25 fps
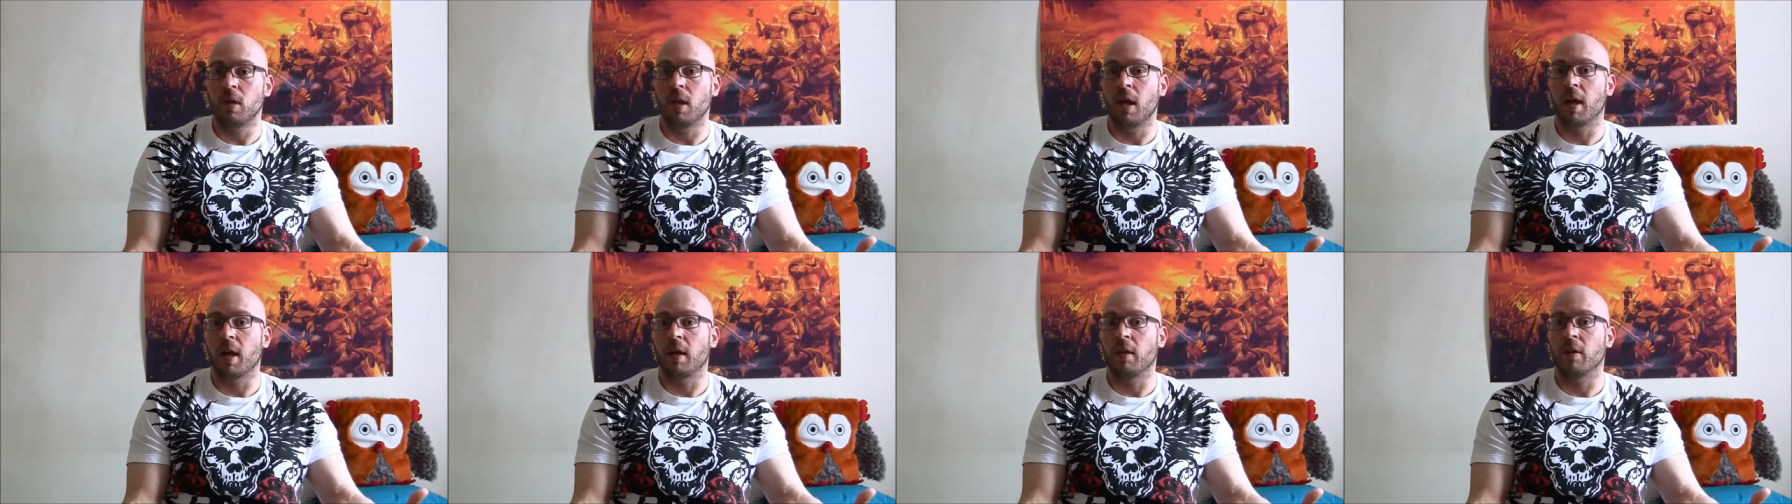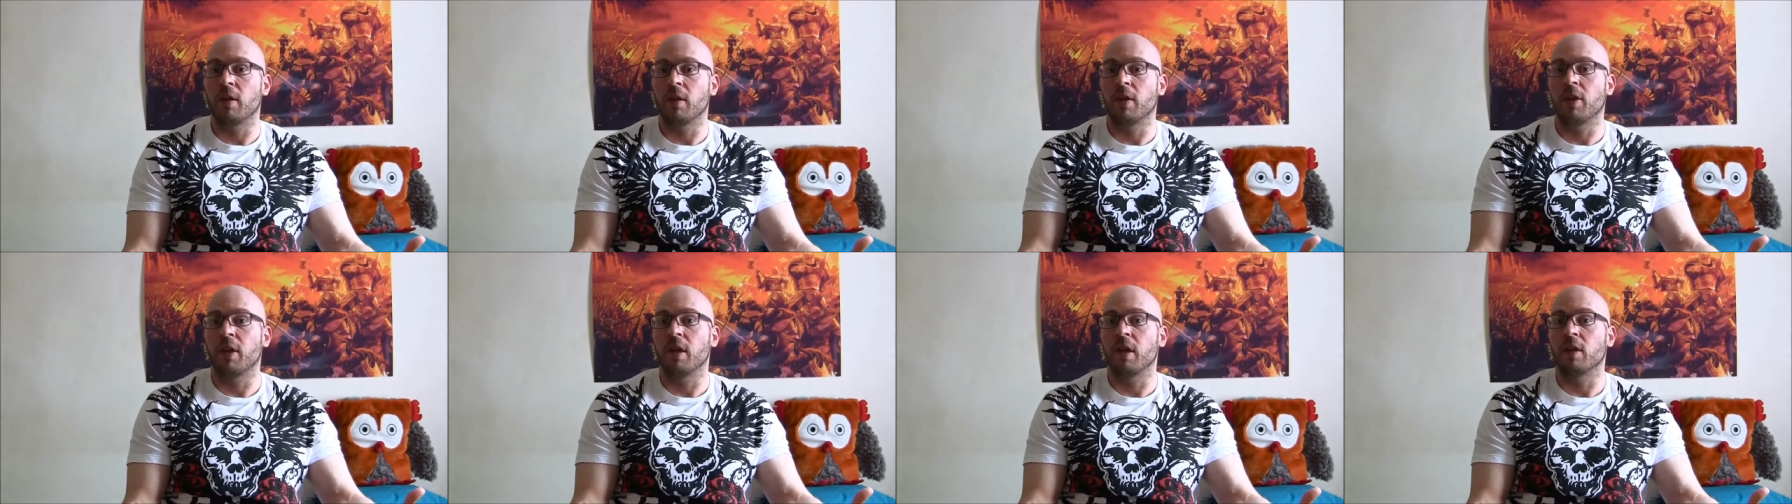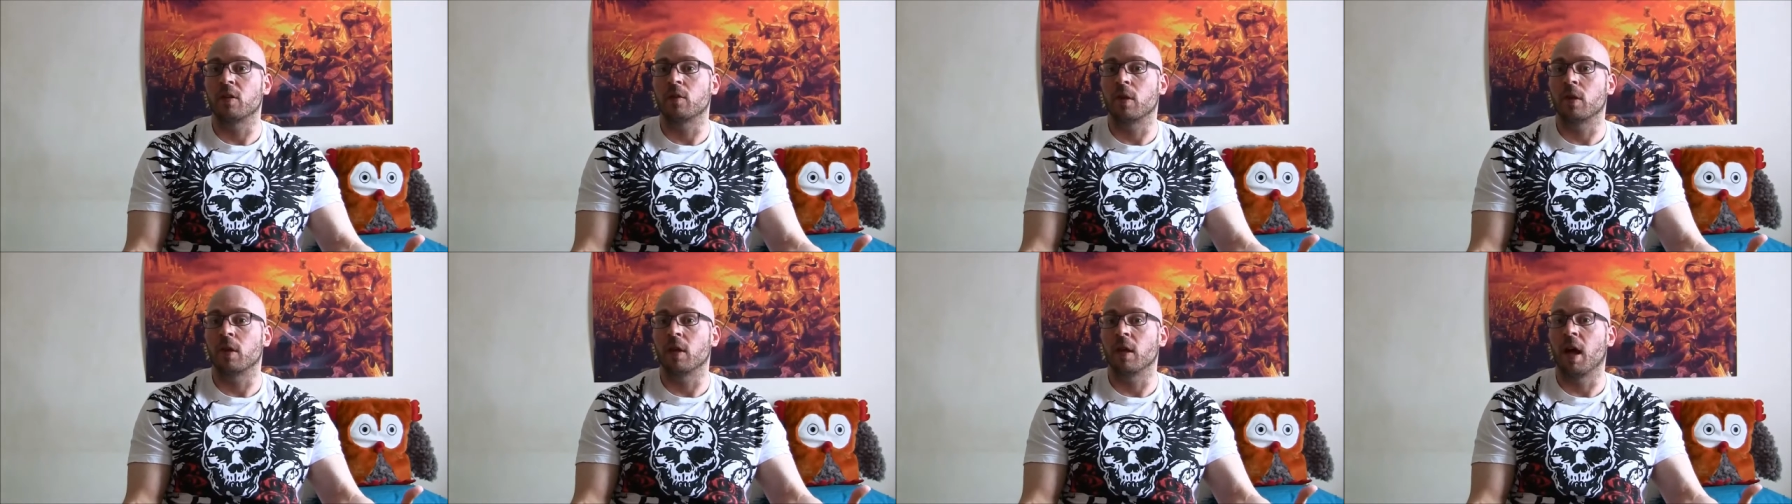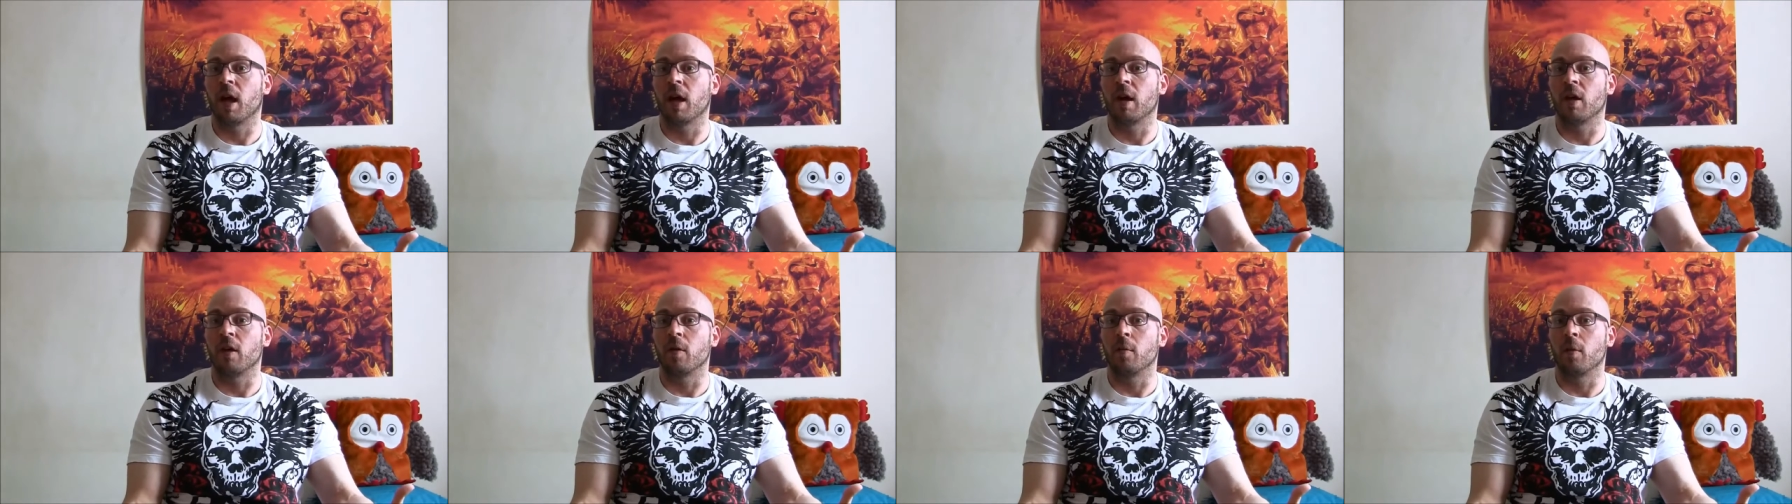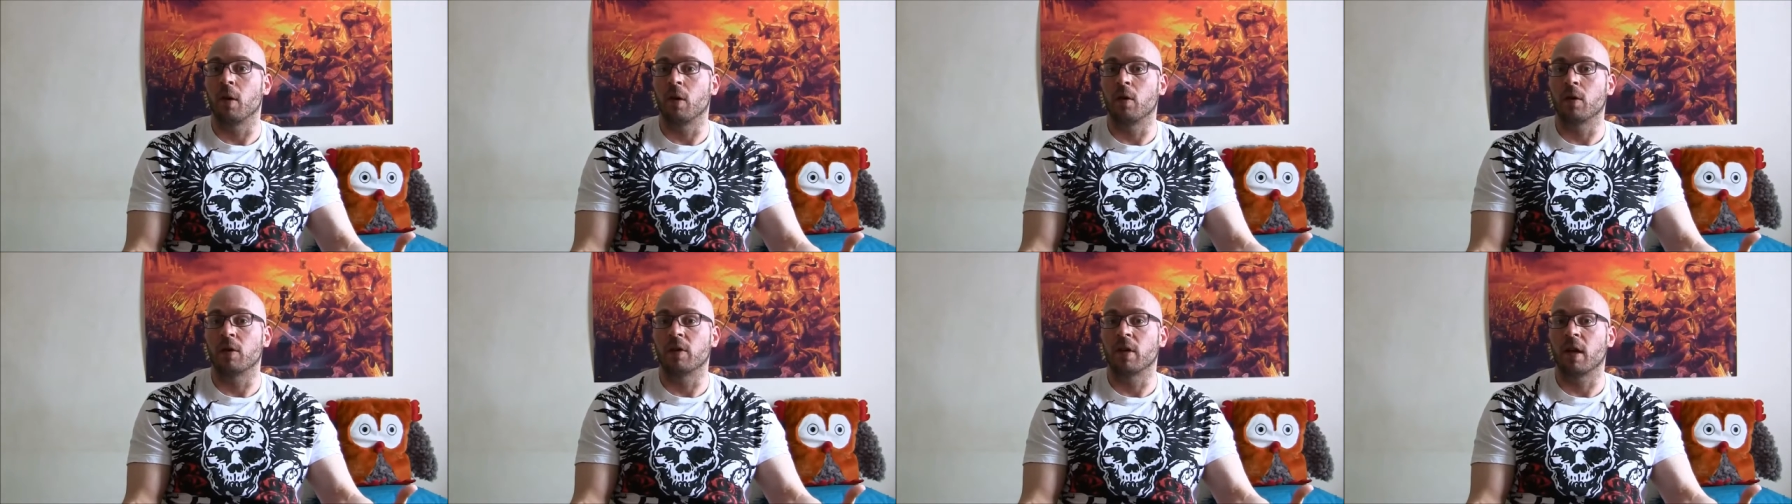And the thing is, with a lot of the
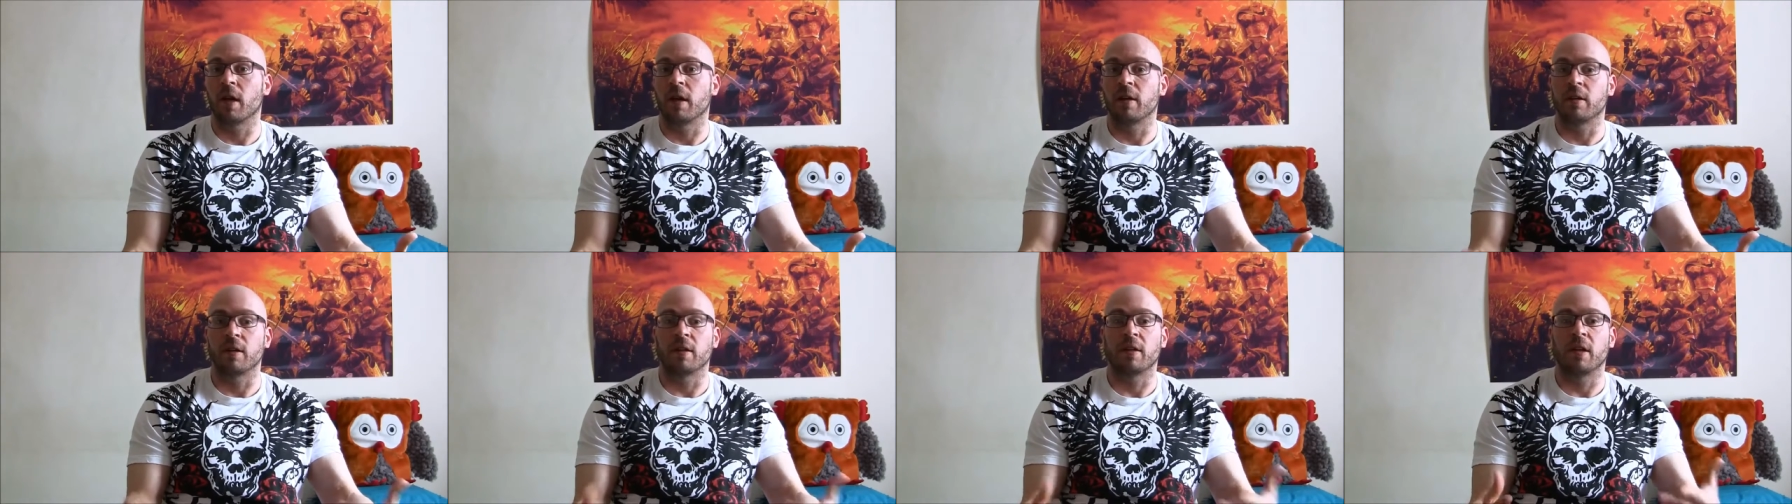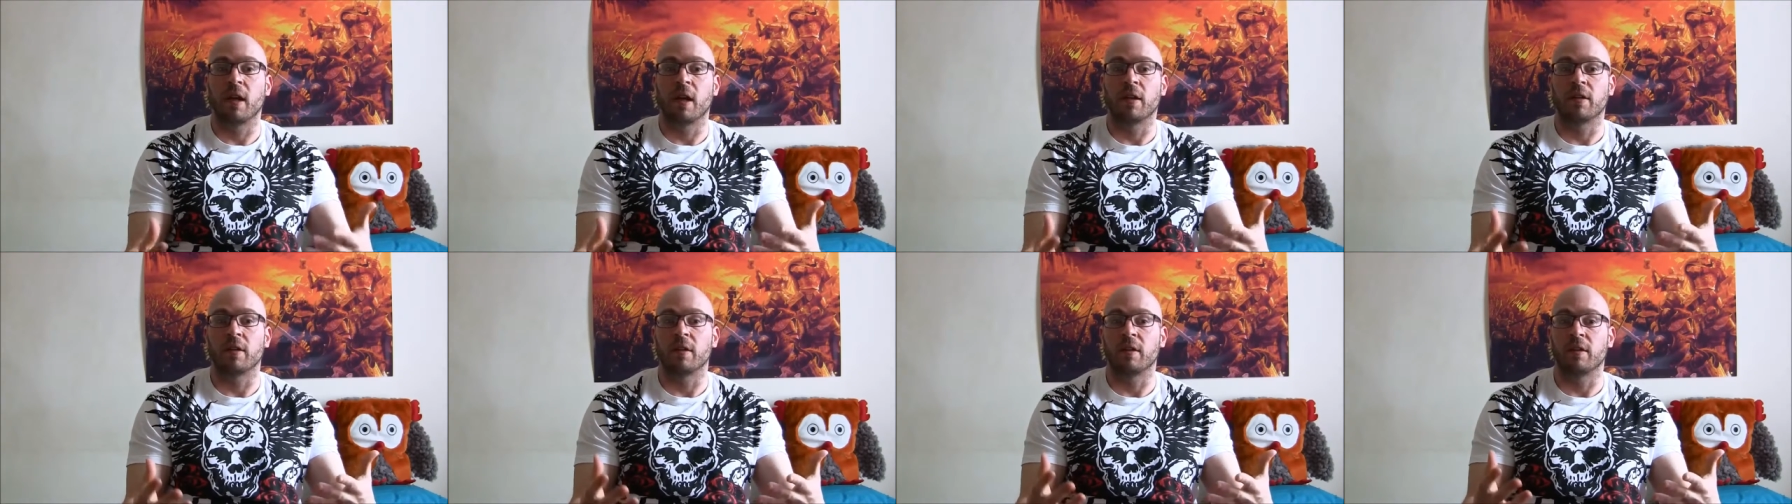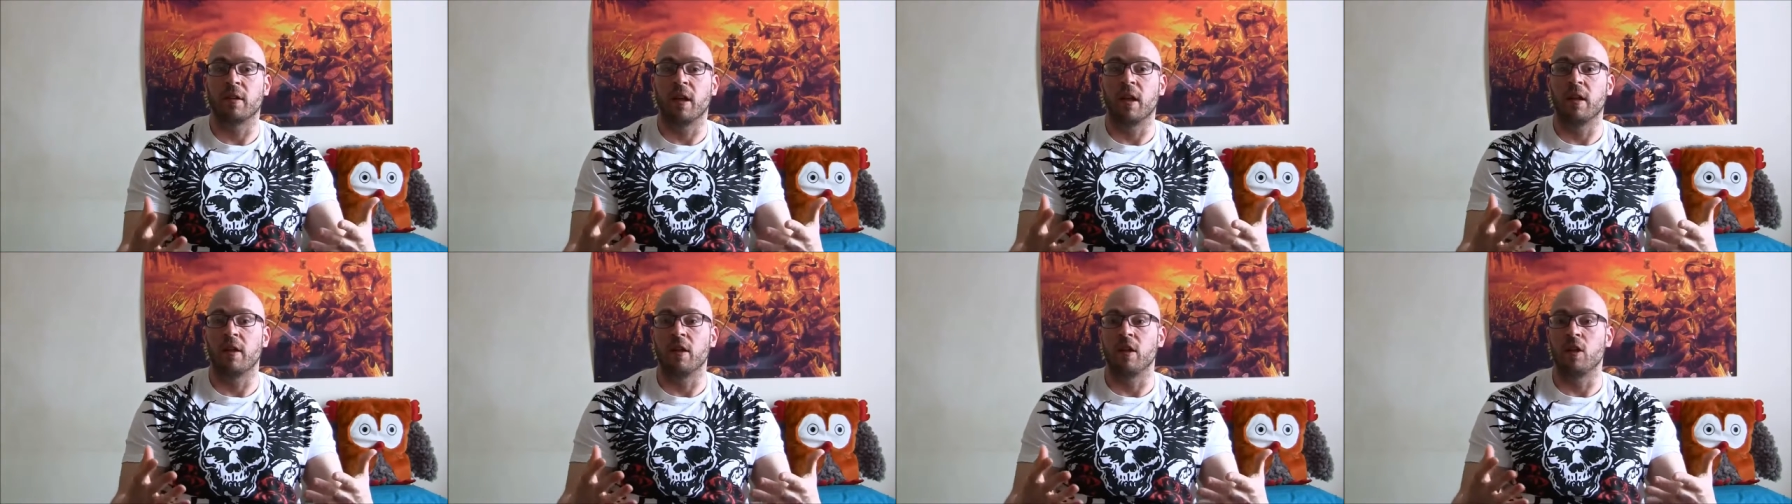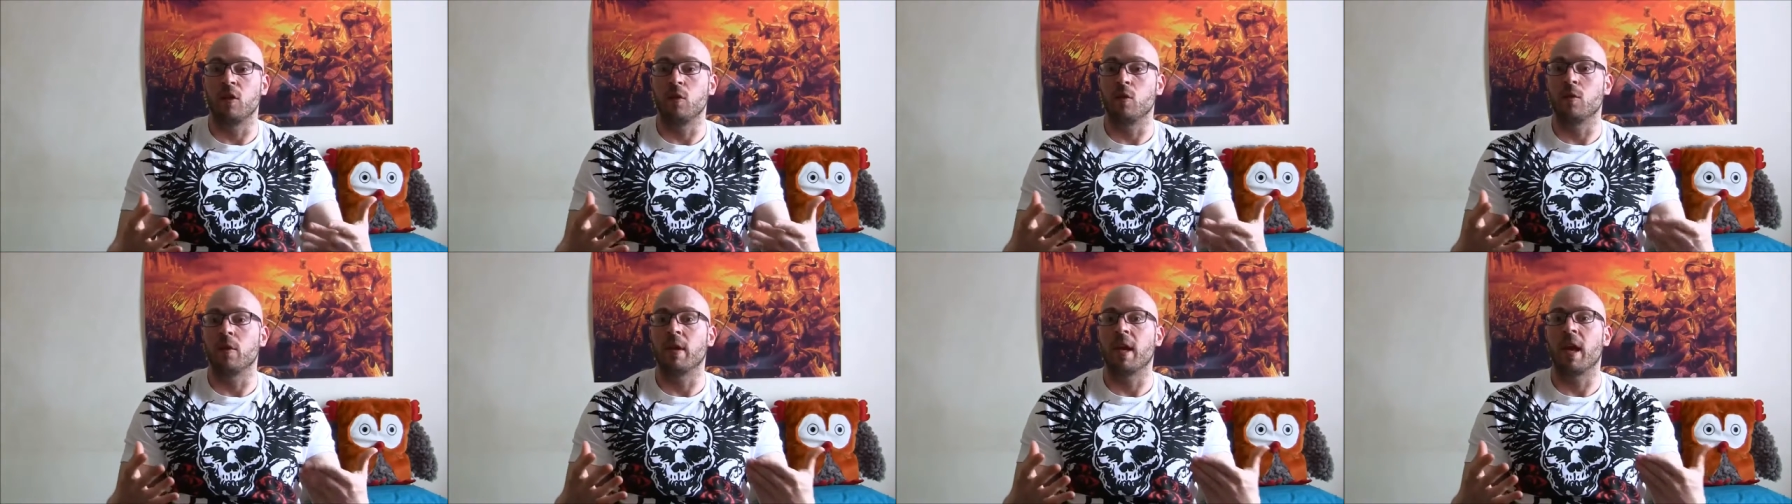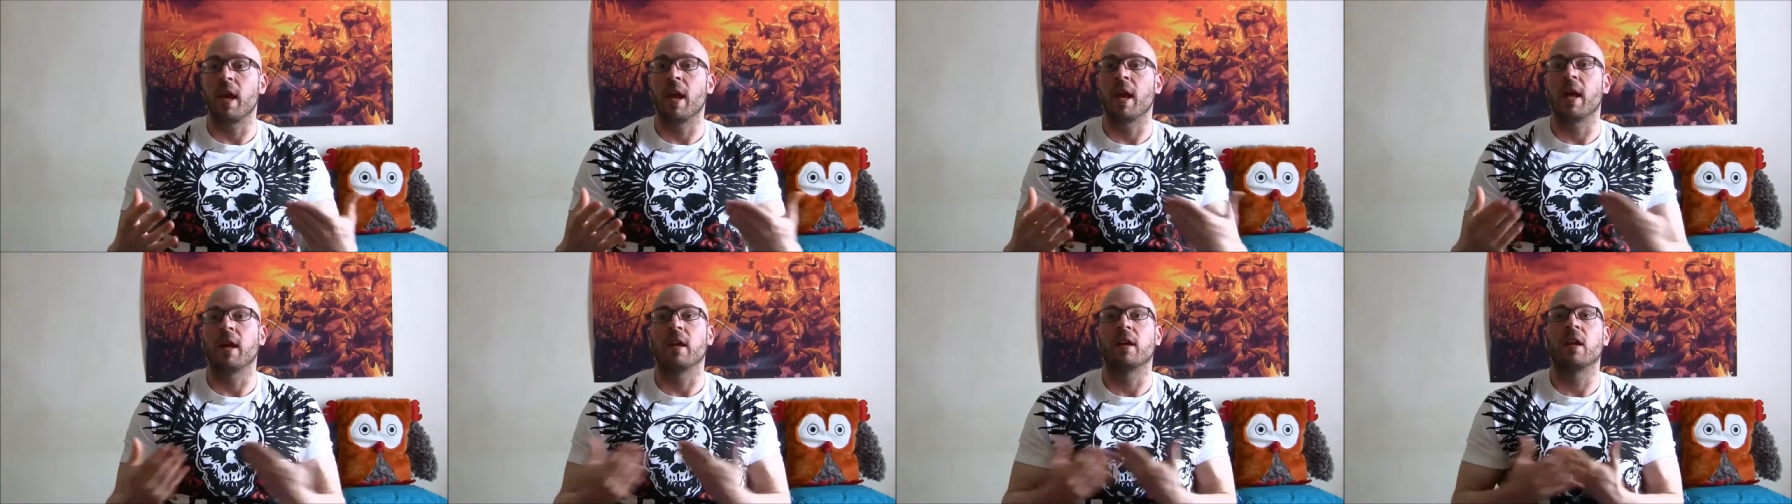bro science, it's not to say that you
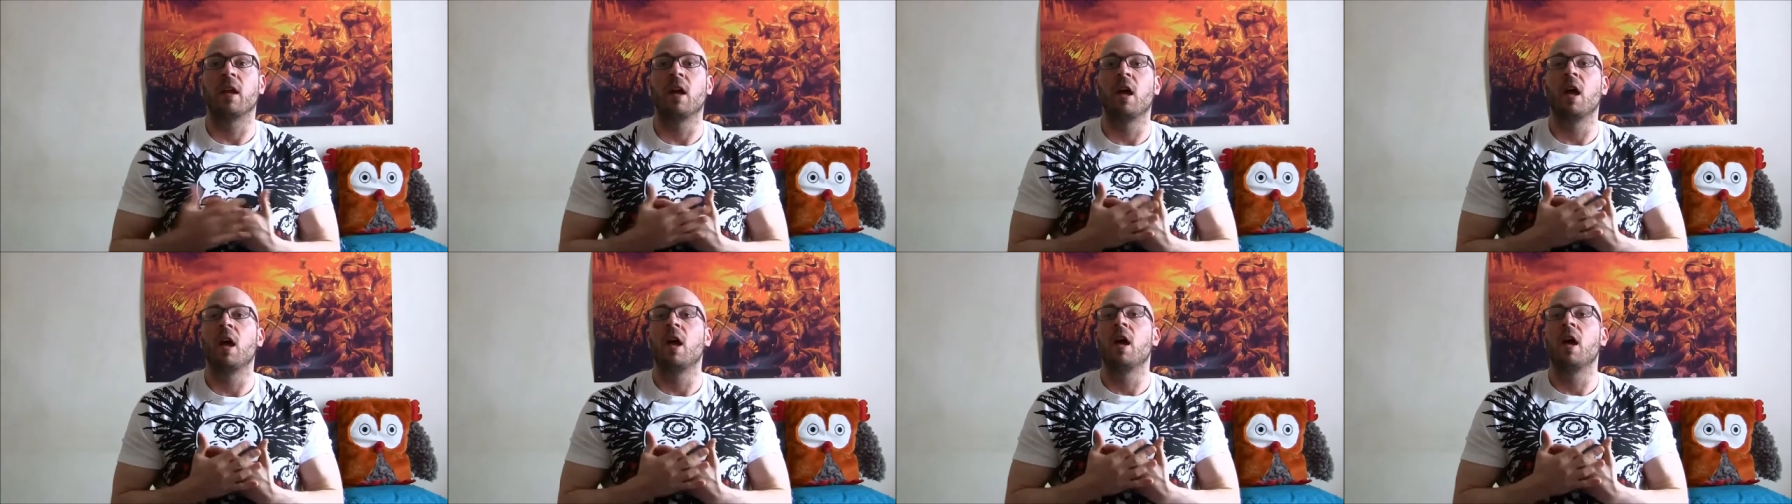can't